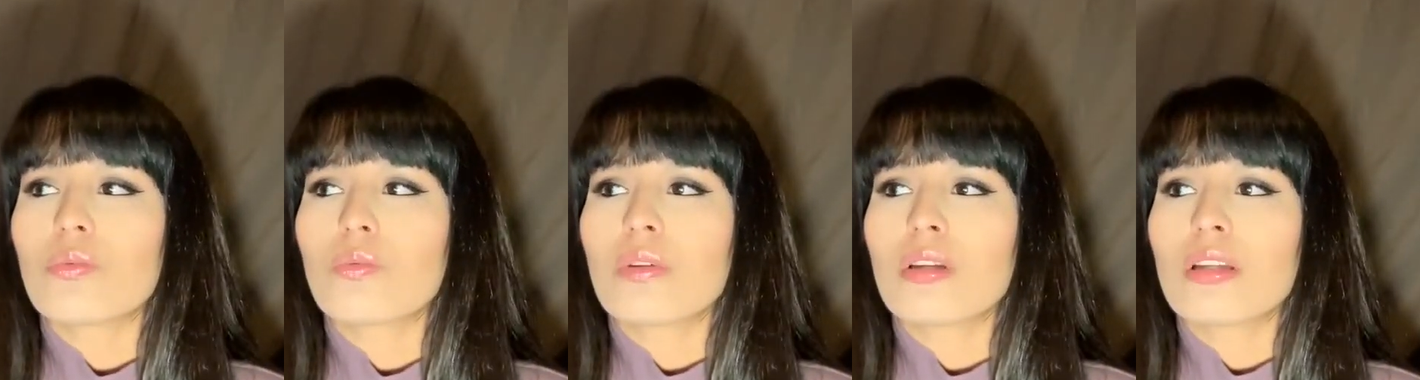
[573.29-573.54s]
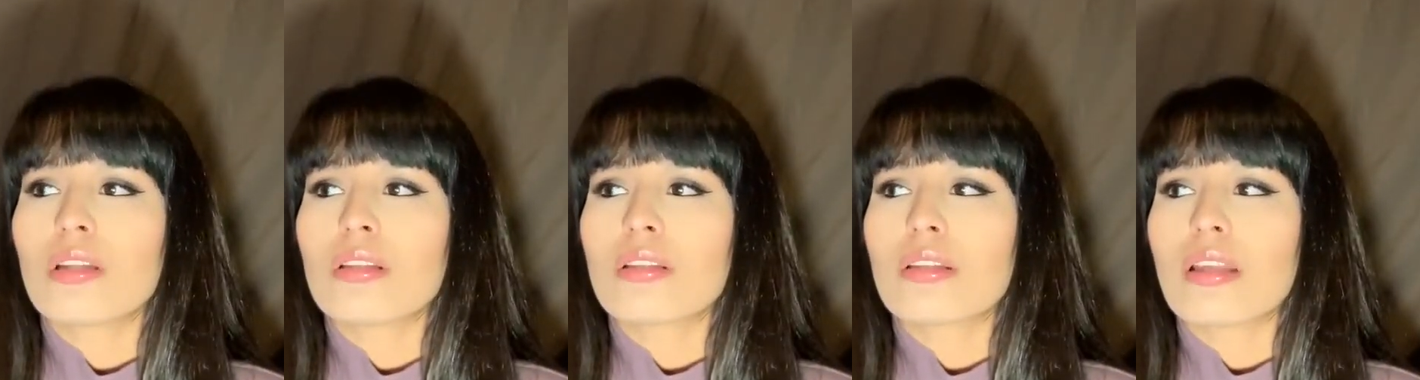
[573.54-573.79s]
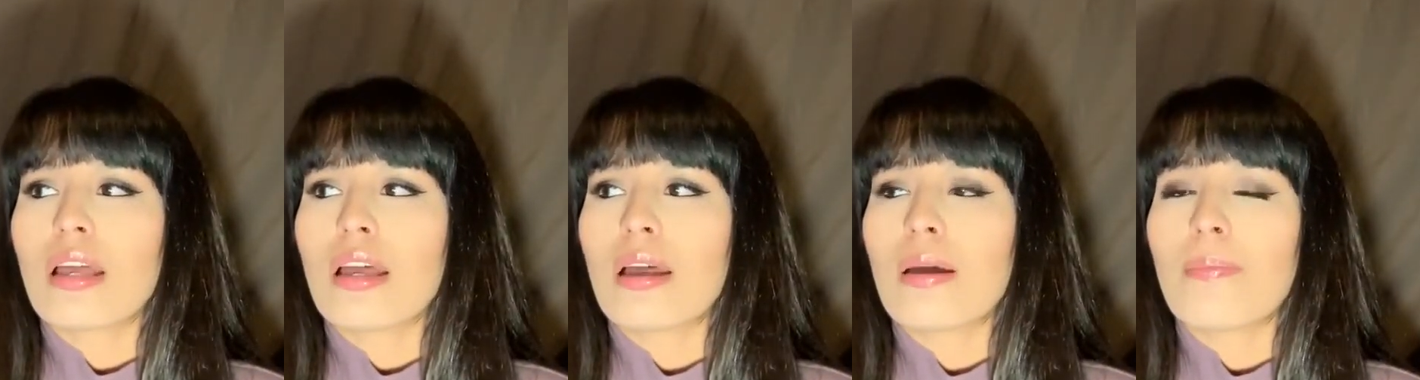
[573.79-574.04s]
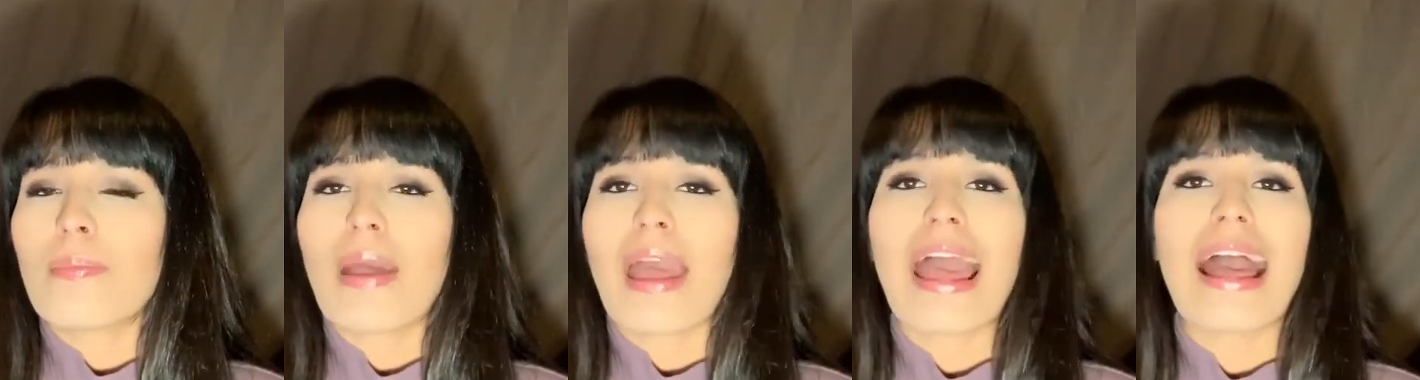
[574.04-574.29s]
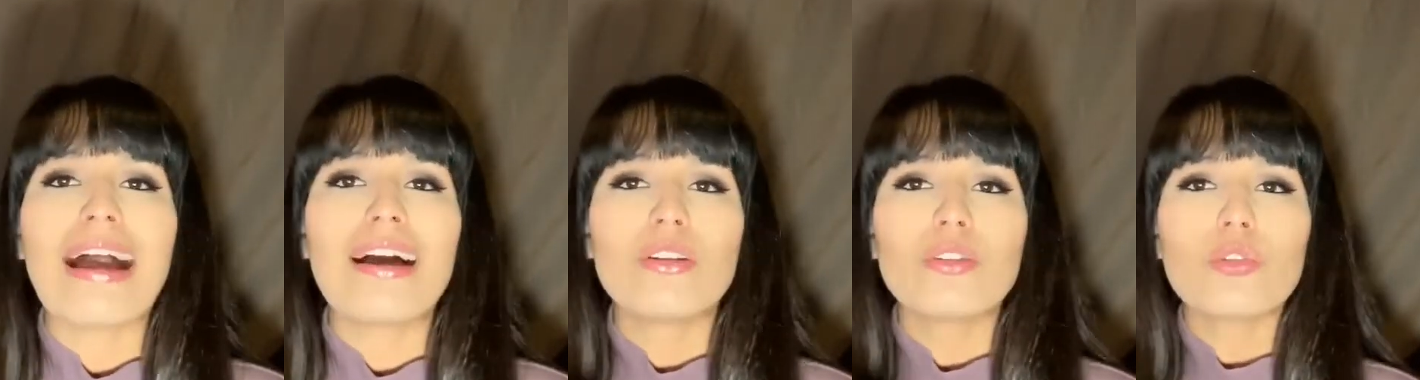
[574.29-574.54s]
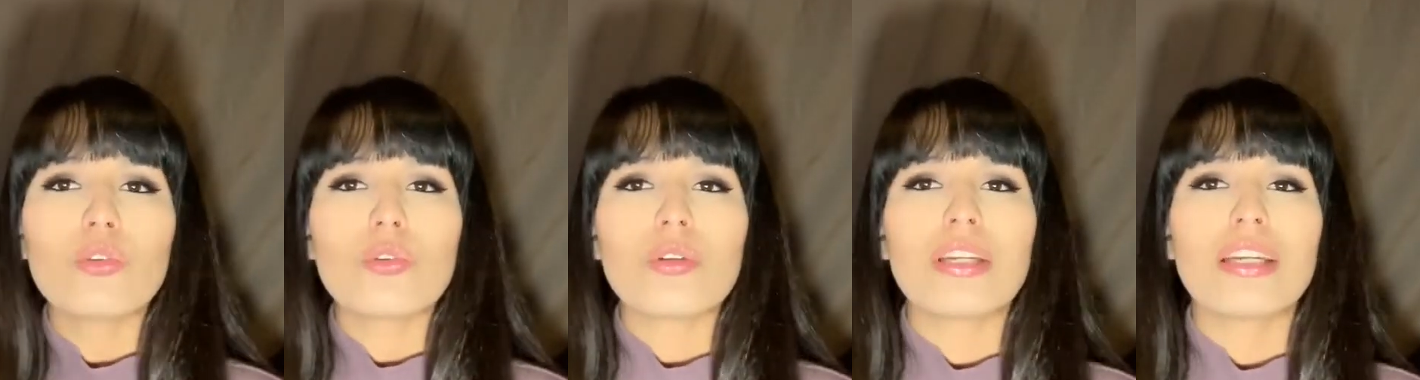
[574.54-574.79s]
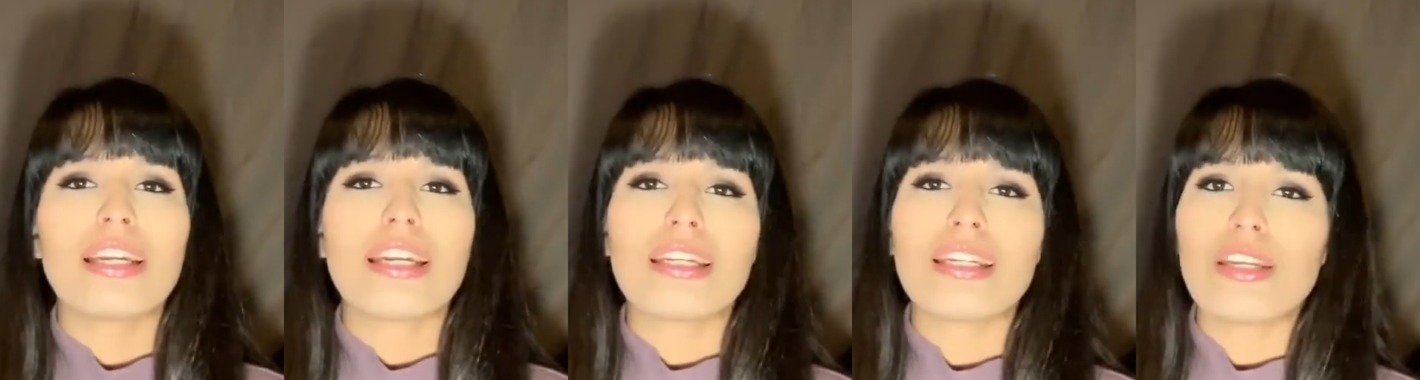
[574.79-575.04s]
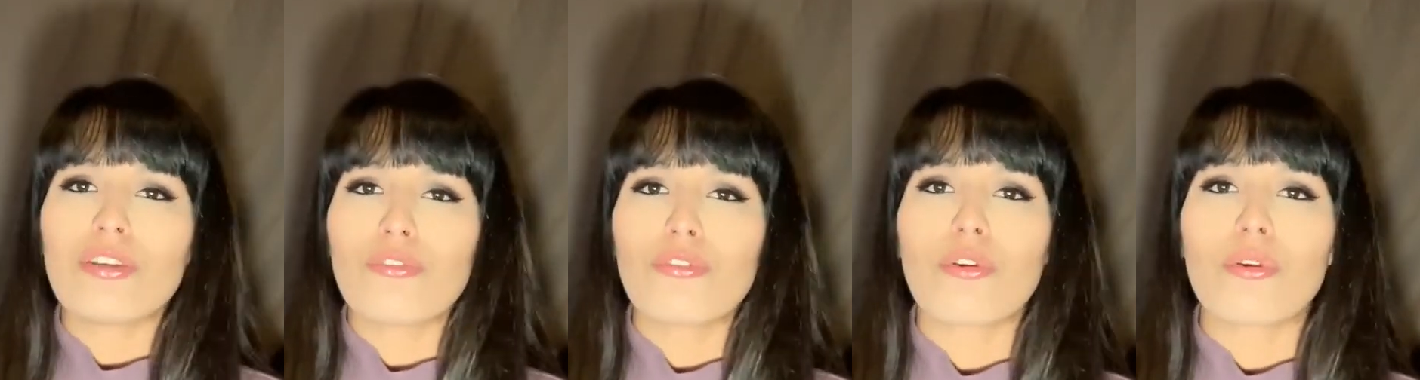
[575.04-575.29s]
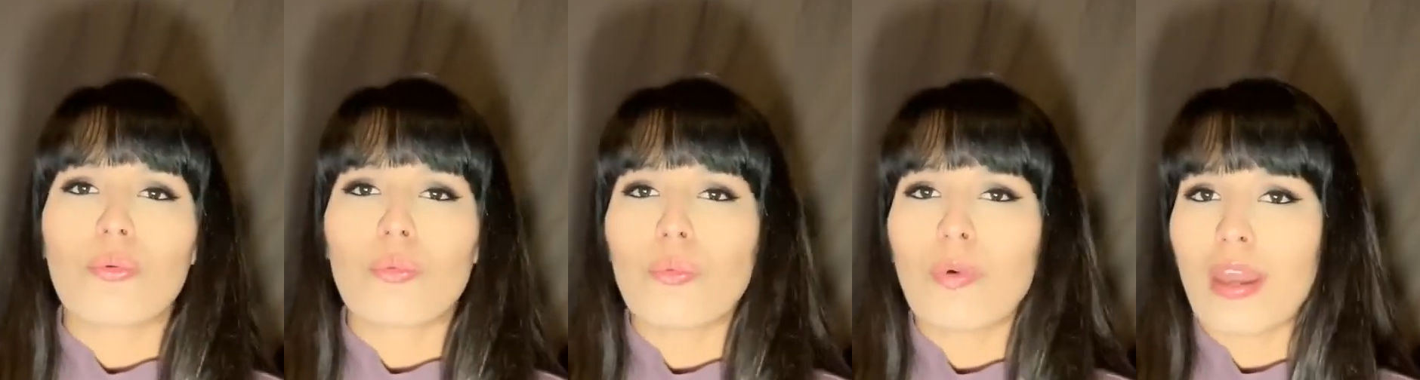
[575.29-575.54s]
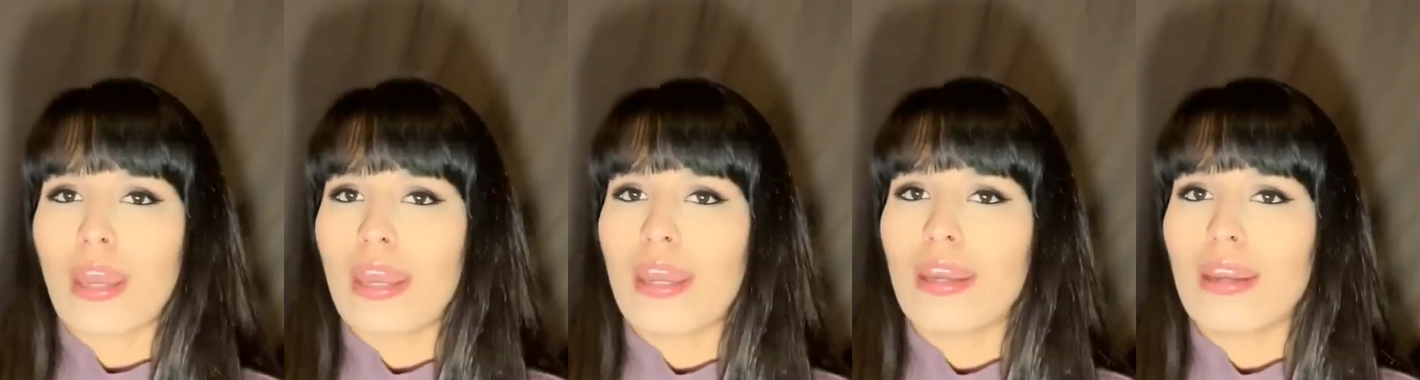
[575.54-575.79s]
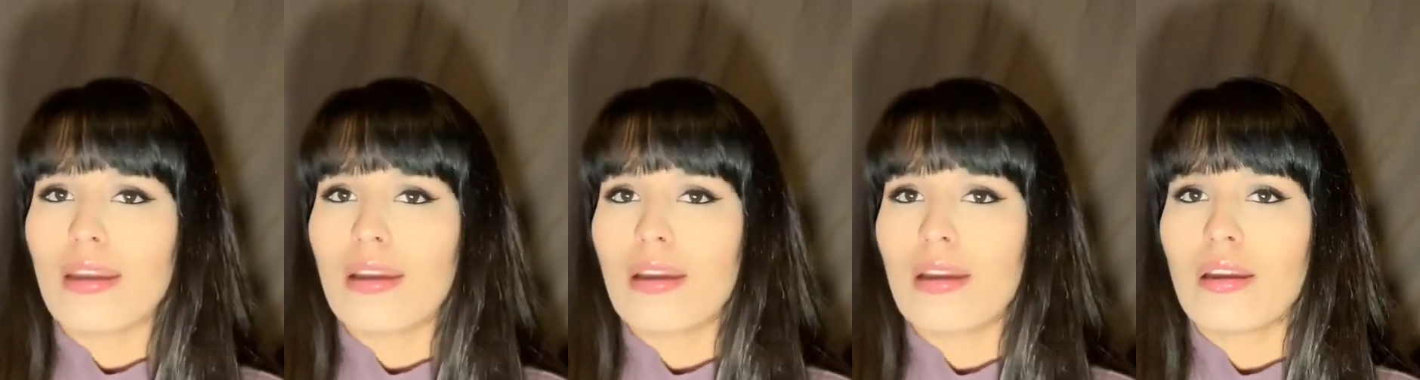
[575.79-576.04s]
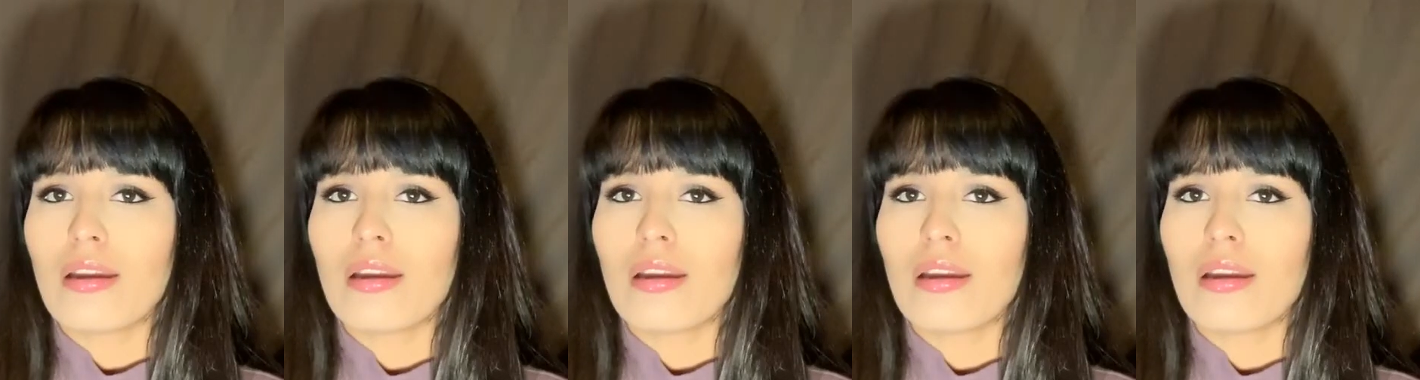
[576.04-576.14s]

was handled in a different way.